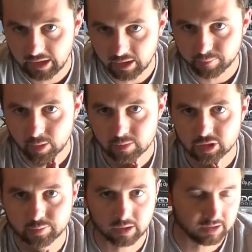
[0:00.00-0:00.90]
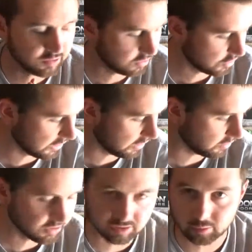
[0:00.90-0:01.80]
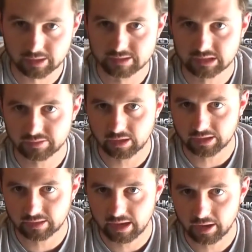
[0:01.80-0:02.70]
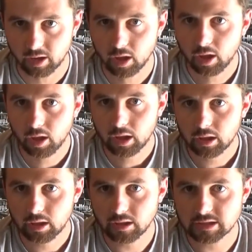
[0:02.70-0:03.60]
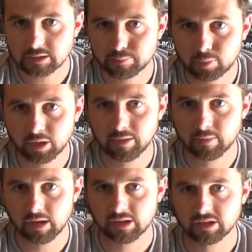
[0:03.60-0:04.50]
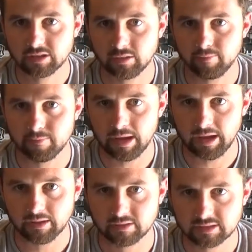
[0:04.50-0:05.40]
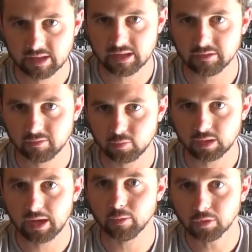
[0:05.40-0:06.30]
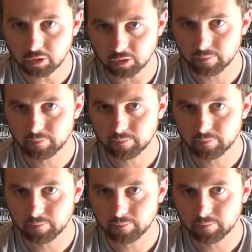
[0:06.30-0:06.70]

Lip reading: and permanent spreads, shells, silhouettes, stuff like that is pretty much the mainstay of what I would do.